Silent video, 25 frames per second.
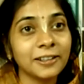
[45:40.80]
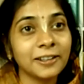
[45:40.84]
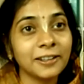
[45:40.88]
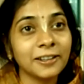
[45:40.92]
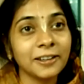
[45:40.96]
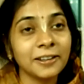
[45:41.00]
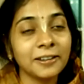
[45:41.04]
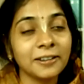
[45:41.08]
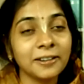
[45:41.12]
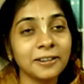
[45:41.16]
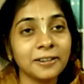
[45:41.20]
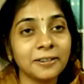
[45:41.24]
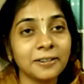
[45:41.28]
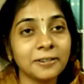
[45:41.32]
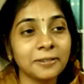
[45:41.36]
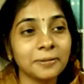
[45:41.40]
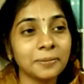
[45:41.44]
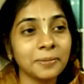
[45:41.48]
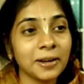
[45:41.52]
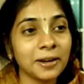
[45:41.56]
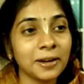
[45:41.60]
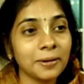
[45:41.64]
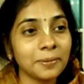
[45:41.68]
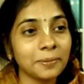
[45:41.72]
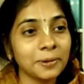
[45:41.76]
Then
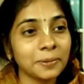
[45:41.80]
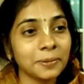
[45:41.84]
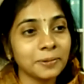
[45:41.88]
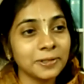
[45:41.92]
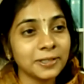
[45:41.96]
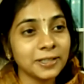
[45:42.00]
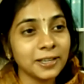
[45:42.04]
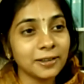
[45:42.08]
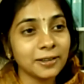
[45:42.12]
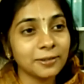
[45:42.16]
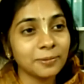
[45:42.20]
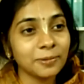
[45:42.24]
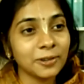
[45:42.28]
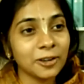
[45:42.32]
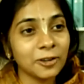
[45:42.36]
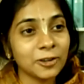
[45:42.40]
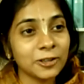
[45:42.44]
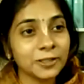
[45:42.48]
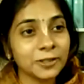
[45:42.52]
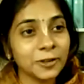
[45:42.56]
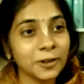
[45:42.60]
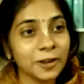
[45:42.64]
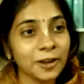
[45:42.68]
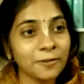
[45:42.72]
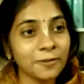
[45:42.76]
Mahaprabhu said,
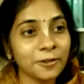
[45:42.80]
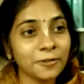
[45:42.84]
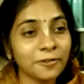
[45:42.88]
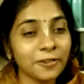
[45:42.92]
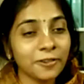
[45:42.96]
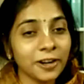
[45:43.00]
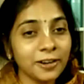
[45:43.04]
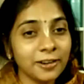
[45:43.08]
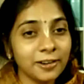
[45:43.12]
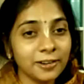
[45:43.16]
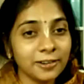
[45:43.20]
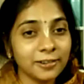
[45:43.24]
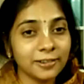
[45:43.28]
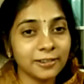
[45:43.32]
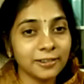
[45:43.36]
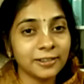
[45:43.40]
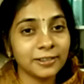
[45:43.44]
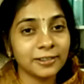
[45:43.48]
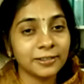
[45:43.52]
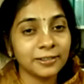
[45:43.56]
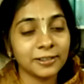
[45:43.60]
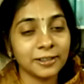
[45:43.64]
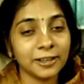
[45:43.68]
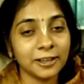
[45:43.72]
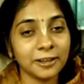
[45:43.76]
because you have offended
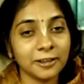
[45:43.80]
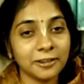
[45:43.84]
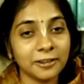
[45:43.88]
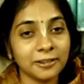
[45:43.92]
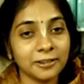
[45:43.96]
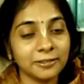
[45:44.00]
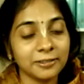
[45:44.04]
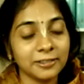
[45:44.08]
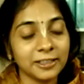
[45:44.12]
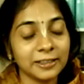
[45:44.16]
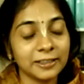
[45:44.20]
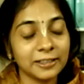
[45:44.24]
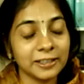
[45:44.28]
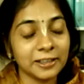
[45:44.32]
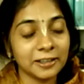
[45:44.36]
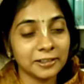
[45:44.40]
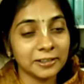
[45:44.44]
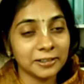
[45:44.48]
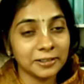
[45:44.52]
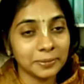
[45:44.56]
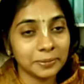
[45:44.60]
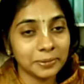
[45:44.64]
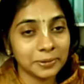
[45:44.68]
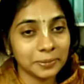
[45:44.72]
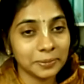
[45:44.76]

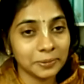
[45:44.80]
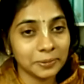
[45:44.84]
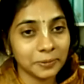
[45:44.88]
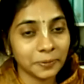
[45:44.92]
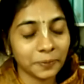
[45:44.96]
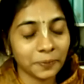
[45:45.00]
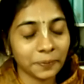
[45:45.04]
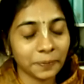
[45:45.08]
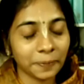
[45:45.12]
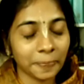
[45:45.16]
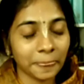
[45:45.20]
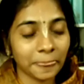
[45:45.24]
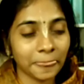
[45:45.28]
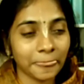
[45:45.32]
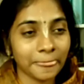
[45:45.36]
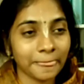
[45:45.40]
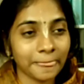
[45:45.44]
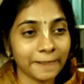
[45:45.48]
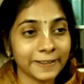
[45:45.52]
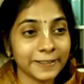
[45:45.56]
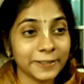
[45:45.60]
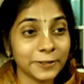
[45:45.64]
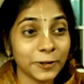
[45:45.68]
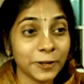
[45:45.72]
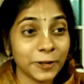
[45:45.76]
Nityananda Prabhu.
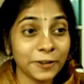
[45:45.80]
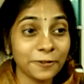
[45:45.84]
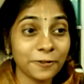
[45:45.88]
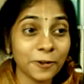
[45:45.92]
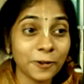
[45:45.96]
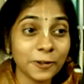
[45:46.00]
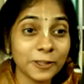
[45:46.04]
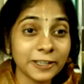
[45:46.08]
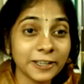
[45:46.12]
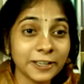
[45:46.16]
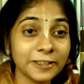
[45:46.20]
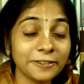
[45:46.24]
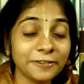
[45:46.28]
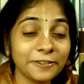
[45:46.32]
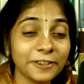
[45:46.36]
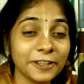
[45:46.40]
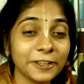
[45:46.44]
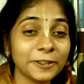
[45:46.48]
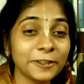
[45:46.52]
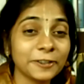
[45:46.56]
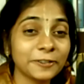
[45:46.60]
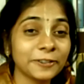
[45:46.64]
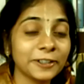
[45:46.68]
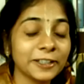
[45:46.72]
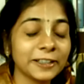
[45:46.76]
So he falls at the
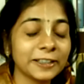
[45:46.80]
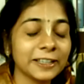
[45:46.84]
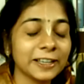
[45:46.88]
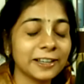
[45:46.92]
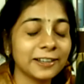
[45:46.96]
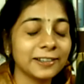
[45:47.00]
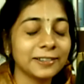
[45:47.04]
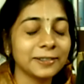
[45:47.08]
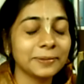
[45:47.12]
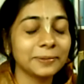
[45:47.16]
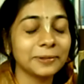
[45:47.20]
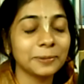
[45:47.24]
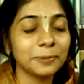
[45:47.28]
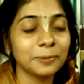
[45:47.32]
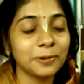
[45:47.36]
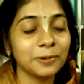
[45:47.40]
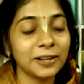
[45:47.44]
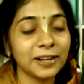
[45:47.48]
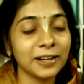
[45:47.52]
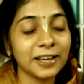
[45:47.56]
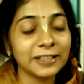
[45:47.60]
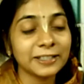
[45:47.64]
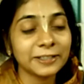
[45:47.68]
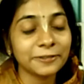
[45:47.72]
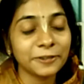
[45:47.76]
feet of Nityananda Prabhu
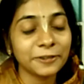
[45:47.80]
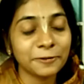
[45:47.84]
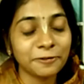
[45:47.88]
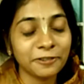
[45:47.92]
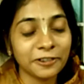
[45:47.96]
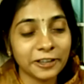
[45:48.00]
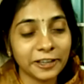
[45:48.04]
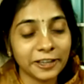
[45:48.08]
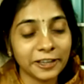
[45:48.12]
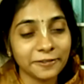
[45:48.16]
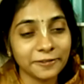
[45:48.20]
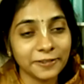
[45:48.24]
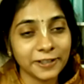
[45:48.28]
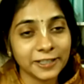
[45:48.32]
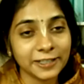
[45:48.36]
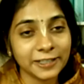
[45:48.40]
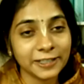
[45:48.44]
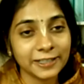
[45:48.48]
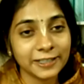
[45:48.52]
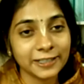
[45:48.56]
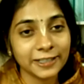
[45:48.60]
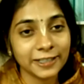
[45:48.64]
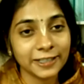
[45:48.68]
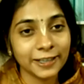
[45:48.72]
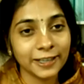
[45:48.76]
and asks for
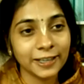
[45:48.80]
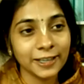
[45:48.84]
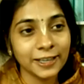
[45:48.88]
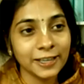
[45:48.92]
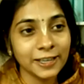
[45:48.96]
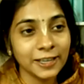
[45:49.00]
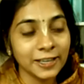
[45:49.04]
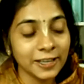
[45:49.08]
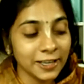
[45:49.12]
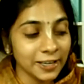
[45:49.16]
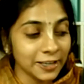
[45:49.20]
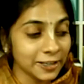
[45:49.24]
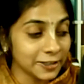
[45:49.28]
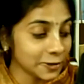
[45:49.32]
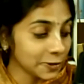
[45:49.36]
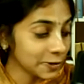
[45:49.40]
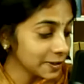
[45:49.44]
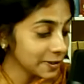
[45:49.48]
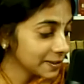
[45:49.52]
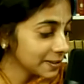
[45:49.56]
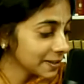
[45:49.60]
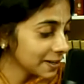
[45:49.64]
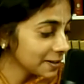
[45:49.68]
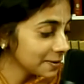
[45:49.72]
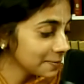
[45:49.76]
forgiveness. So
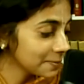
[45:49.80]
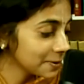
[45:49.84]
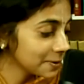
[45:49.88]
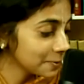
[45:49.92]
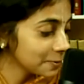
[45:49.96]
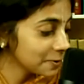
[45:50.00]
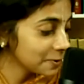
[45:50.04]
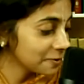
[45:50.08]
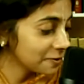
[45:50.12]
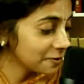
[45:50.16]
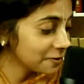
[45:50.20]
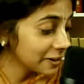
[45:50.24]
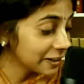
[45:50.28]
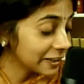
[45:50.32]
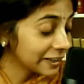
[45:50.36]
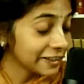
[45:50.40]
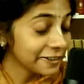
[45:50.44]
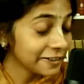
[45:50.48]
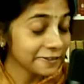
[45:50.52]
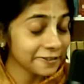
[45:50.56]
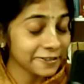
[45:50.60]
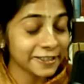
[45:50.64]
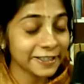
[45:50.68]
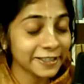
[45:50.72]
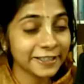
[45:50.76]
Nityananda Prabhu
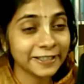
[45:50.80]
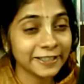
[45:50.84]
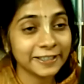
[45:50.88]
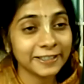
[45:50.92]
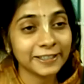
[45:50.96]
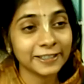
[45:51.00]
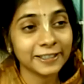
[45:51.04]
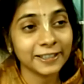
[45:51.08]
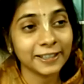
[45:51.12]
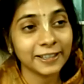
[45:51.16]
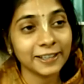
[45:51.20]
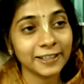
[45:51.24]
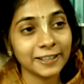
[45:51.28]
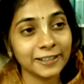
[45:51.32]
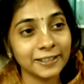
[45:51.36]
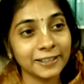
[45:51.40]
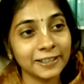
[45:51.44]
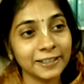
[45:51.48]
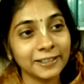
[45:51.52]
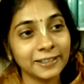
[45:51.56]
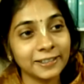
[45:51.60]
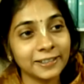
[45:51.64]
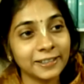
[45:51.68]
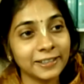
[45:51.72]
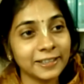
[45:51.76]
forgives
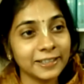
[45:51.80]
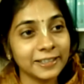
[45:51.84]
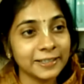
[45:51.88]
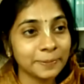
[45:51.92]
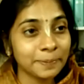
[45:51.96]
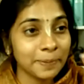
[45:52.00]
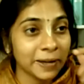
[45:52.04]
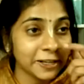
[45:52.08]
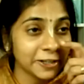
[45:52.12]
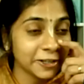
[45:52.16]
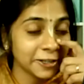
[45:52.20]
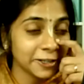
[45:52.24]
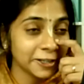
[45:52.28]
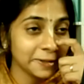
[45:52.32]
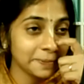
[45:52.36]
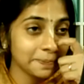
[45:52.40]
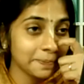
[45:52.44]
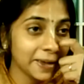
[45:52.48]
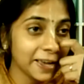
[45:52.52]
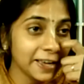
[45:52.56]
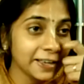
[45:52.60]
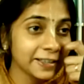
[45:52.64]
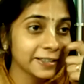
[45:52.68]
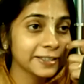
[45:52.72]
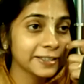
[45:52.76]
and he especially
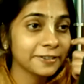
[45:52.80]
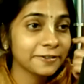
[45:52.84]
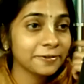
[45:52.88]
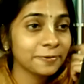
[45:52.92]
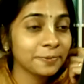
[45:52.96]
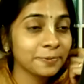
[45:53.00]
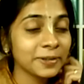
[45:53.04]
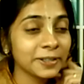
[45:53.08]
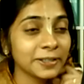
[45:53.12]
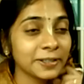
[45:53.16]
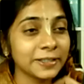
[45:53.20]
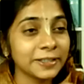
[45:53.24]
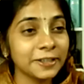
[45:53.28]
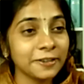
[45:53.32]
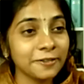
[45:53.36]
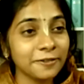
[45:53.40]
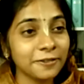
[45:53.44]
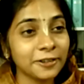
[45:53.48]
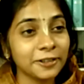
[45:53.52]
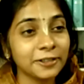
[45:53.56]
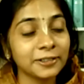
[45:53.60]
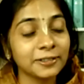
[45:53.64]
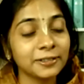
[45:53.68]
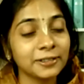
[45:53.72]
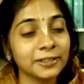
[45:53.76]
begs mercy
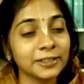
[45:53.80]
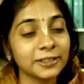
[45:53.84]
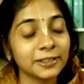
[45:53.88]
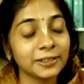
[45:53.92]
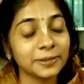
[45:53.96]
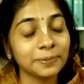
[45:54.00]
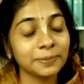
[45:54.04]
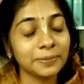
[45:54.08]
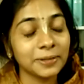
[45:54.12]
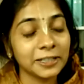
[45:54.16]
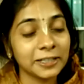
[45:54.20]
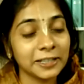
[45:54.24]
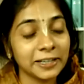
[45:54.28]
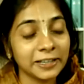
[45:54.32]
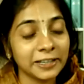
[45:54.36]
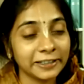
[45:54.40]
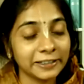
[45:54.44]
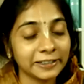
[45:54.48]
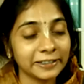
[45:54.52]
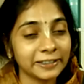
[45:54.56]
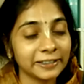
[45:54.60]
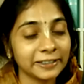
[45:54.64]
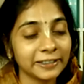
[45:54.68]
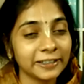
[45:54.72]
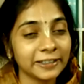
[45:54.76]
for
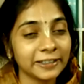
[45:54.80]
Madai.